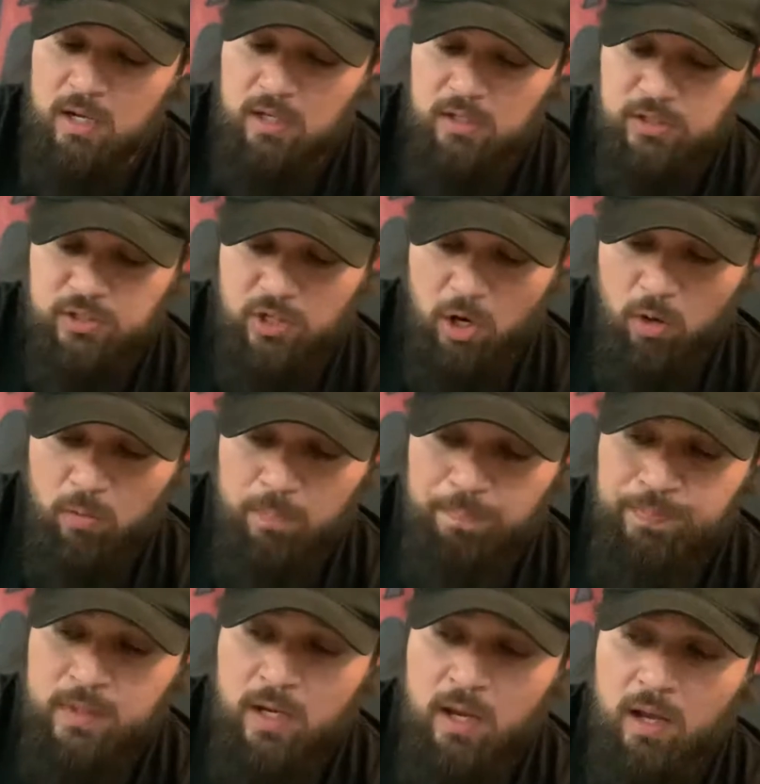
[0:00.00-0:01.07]
So
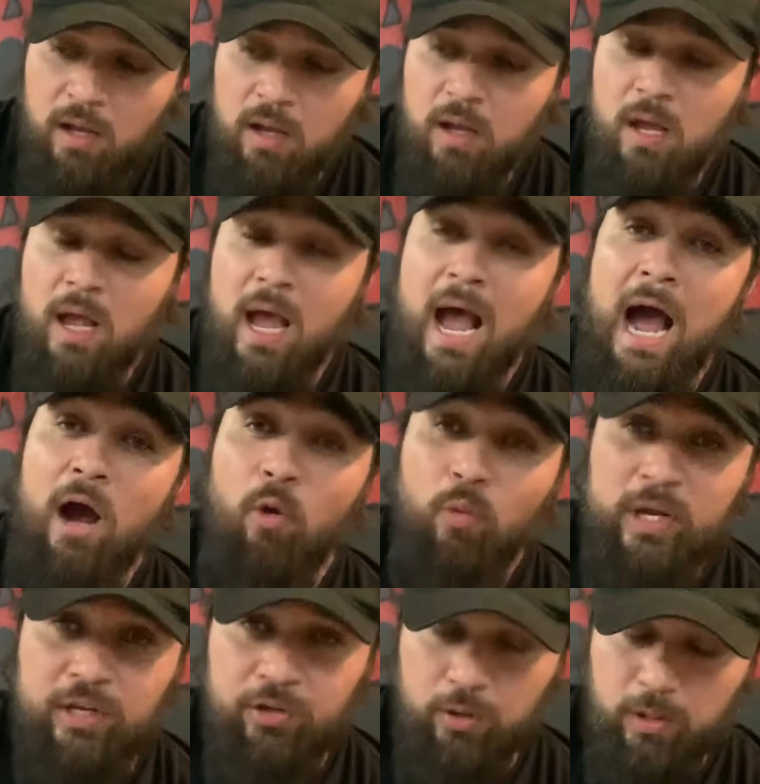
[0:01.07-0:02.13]
how
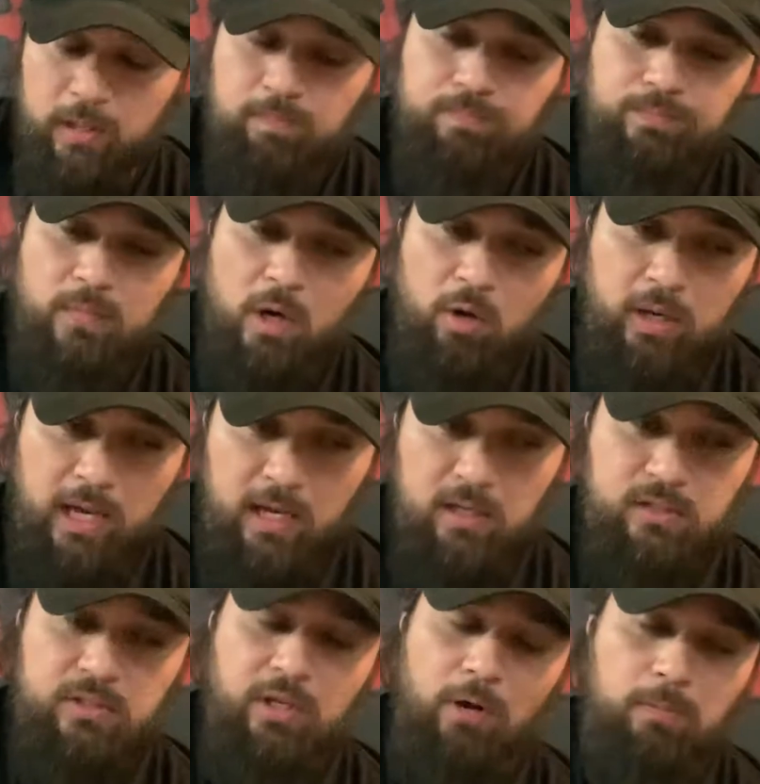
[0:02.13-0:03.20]
we do it. Okay,
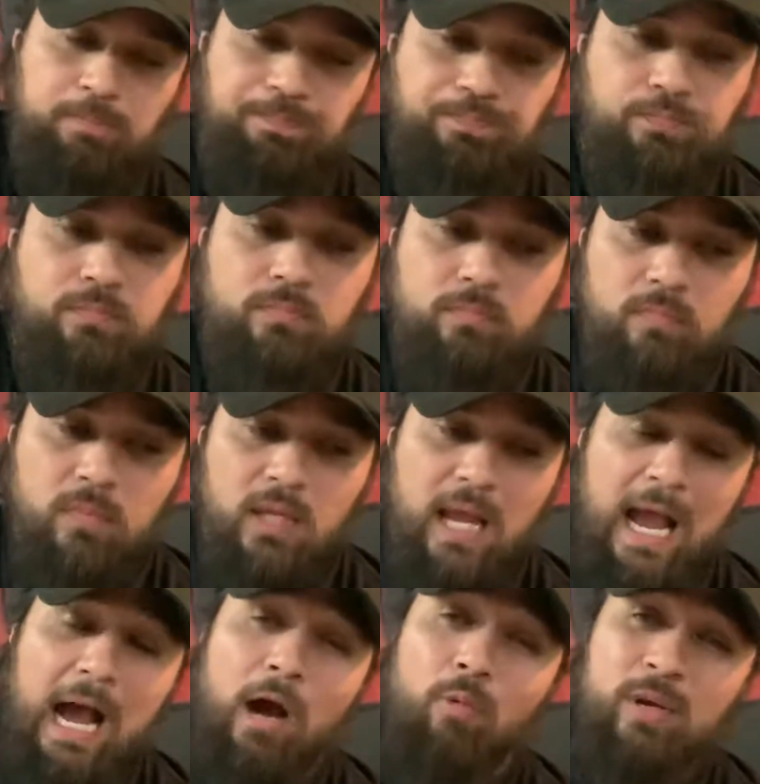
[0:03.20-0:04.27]
so
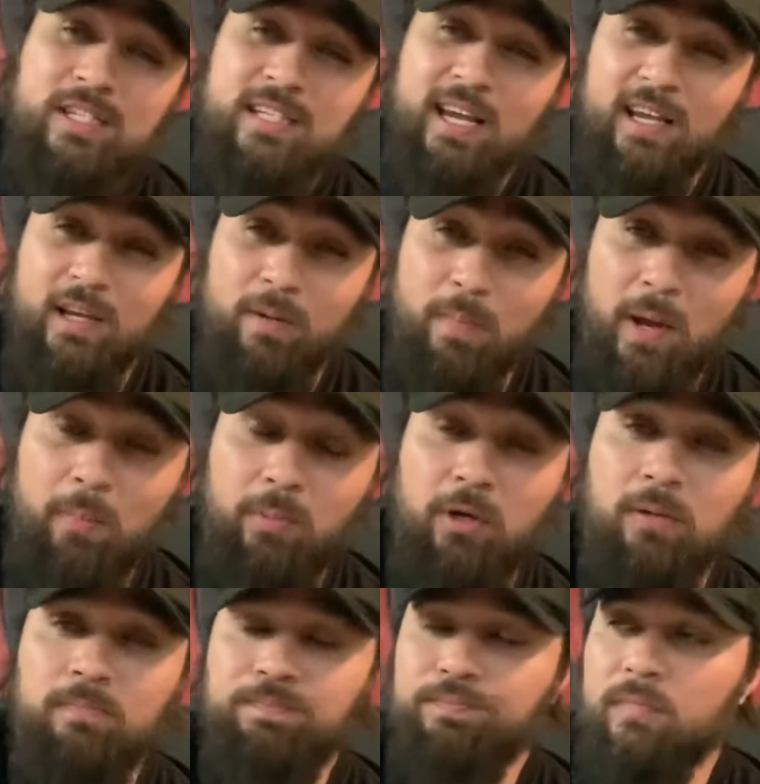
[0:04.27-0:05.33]
how we take in a
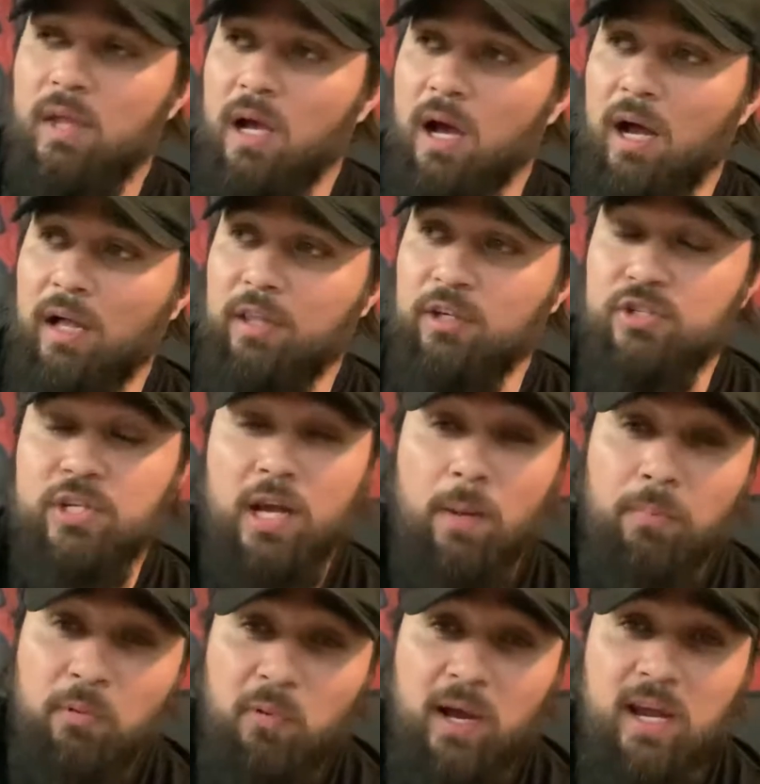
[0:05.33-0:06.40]
member. There's a
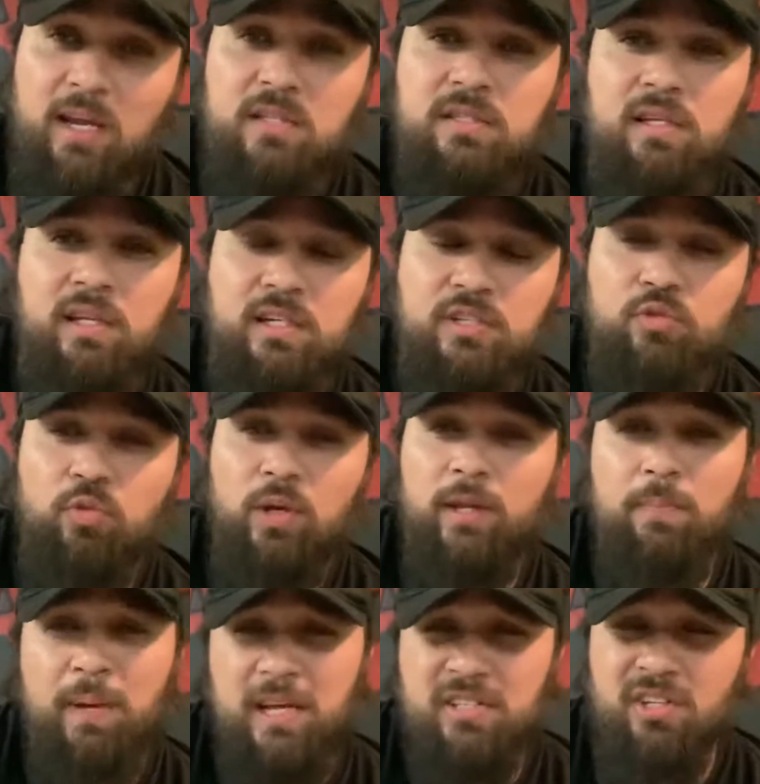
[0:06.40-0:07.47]
couple ways, and it's
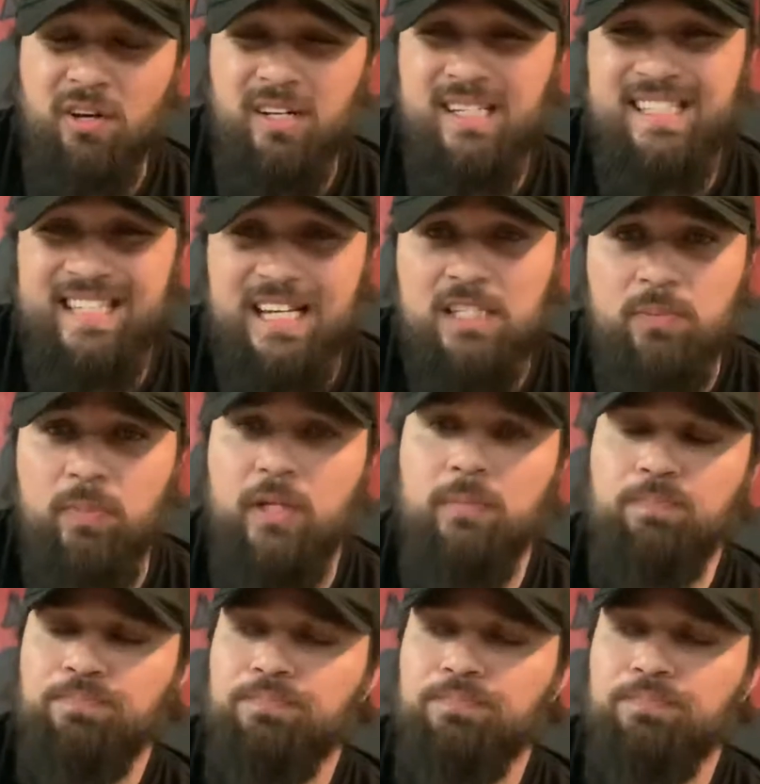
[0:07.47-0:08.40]
really based on assessment.